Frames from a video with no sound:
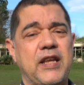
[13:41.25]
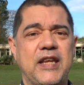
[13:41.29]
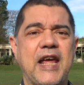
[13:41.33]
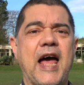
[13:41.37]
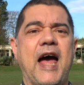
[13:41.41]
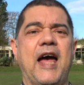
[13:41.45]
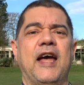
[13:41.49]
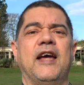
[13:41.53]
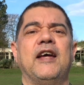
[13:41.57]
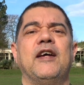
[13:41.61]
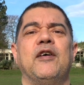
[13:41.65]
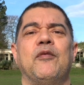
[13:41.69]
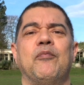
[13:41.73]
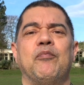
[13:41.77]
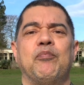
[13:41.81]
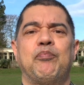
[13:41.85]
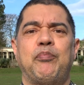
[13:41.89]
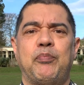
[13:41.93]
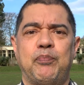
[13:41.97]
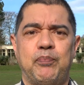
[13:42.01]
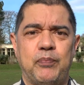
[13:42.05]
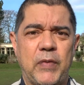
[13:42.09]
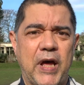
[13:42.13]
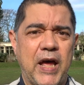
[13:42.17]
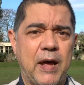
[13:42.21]
Yeah,
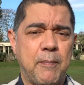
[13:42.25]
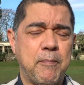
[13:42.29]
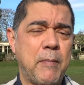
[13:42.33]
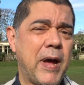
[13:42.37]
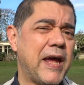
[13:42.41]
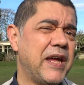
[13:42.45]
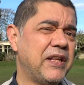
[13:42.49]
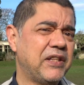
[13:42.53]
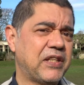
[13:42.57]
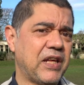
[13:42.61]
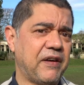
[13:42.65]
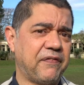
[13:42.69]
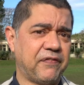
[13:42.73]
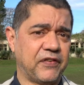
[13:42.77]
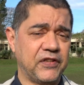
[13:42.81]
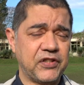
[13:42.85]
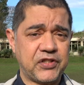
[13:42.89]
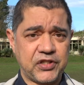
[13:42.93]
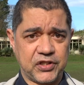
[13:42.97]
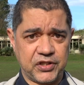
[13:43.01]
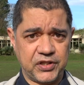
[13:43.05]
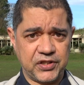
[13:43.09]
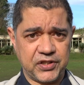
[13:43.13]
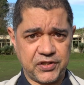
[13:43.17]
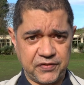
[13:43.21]
uh, main
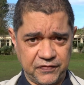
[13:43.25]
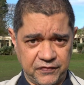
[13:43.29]
differences